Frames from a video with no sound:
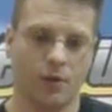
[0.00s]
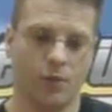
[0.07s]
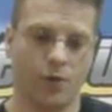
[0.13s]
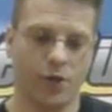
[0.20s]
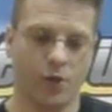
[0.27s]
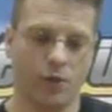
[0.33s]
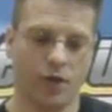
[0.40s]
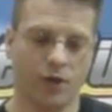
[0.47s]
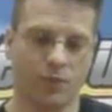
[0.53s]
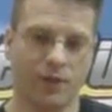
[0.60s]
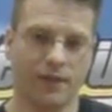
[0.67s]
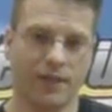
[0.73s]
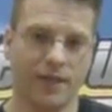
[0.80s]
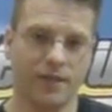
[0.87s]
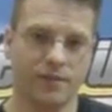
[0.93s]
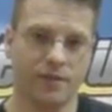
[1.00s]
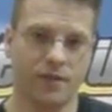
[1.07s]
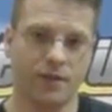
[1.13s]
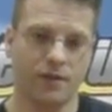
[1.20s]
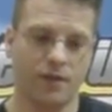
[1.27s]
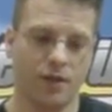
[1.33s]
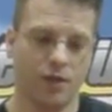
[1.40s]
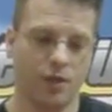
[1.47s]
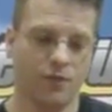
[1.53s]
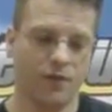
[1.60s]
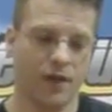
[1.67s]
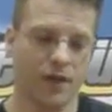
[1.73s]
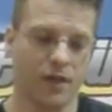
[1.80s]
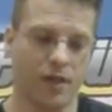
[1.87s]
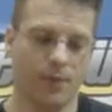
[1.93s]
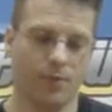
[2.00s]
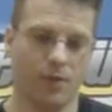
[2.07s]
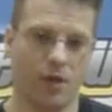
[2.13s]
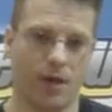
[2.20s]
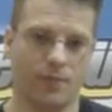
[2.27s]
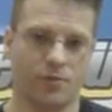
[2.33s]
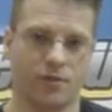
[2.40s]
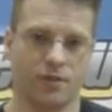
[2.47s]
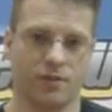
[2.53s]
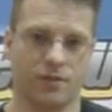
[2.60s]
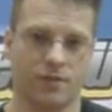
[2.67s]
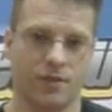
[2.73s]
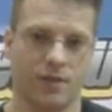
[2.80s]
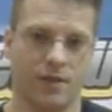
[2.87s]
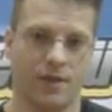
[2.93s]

When you want to release it, you've got a couple options.